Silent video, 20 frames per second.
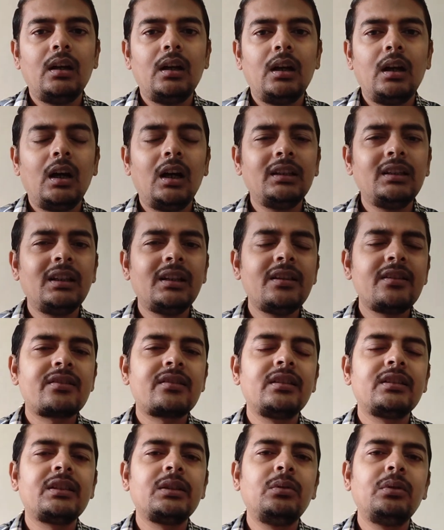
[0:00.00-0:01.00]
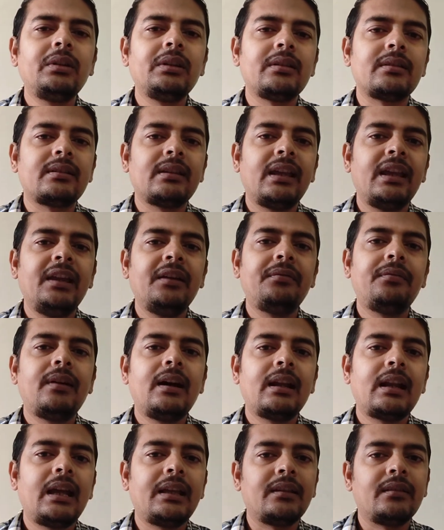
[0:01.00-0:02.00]
Other institute is
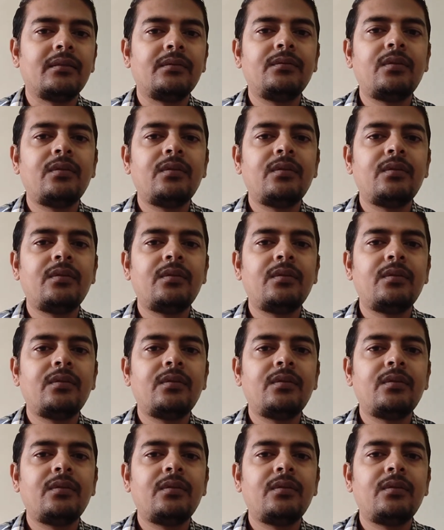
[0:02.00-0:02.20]
FRI,